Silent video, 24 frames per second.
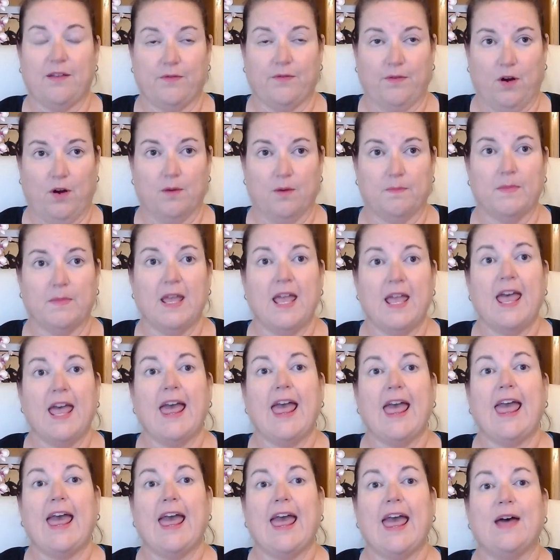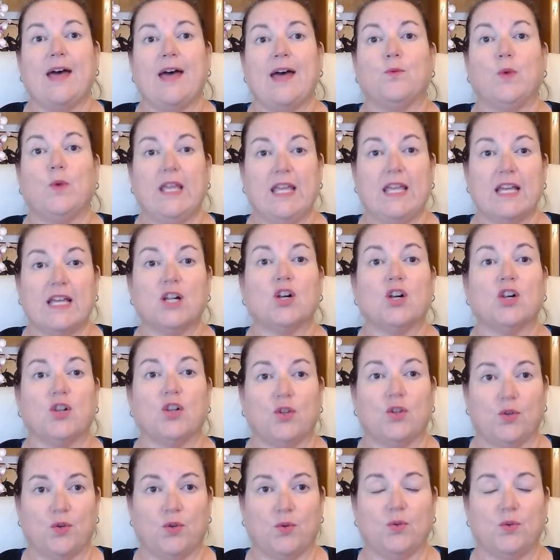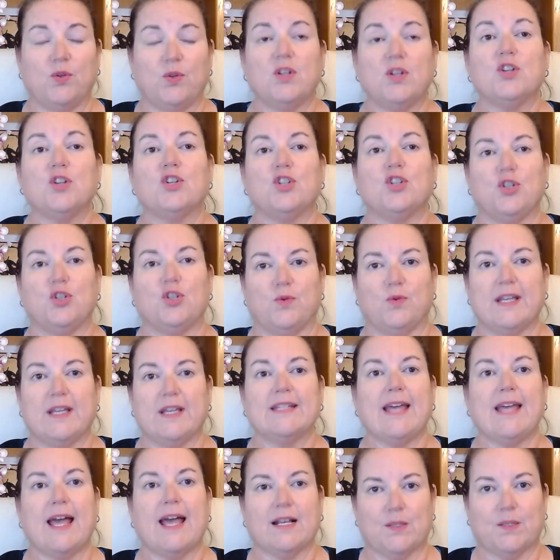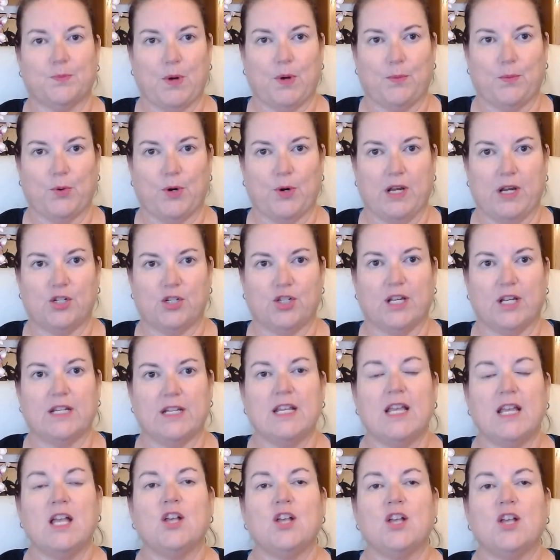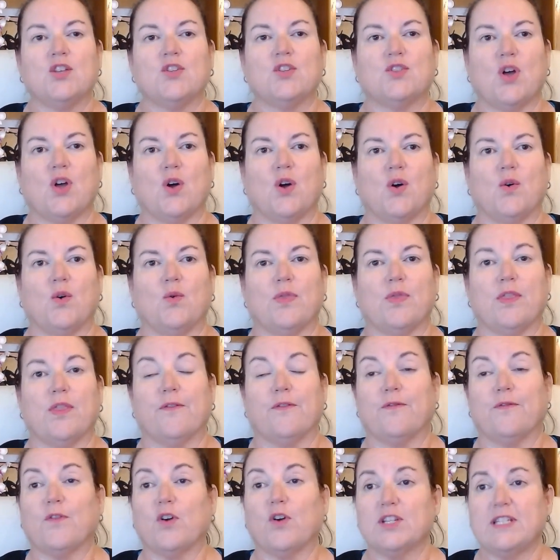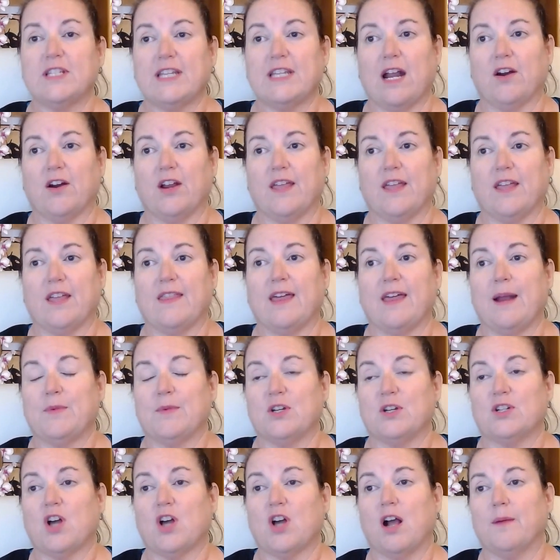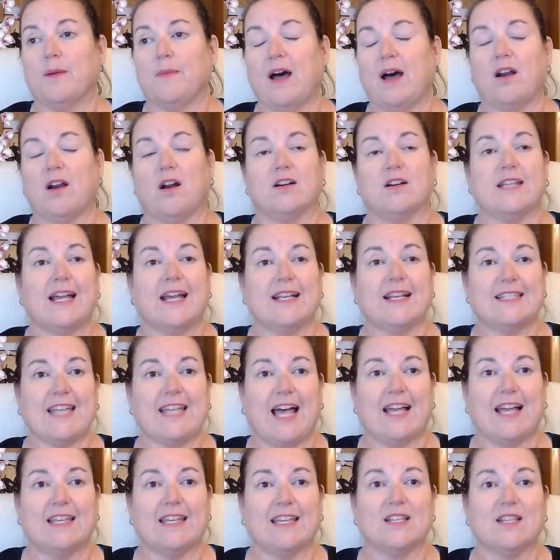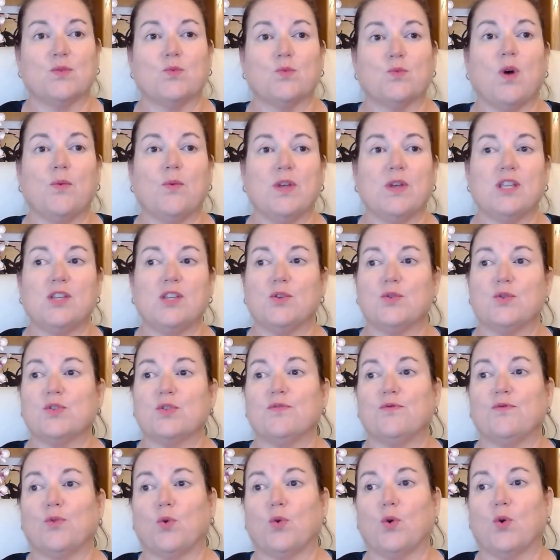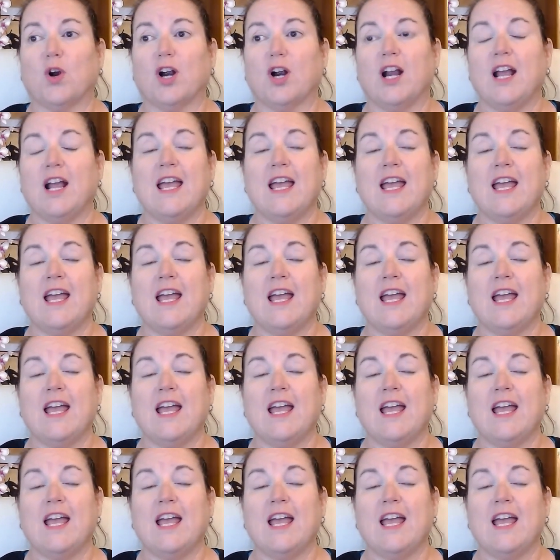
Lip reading: firm and we include doing tax preparation. So the first area that I'm going to talk about our tech stack is what we use for